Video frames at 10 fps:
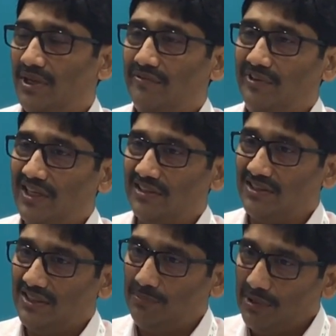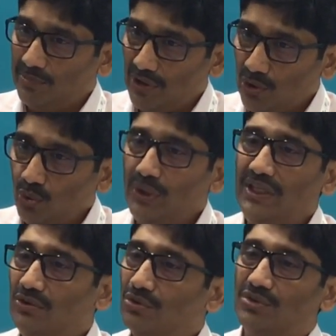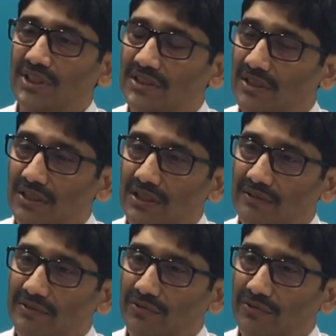mean, we can see people doing those things. Earlier, we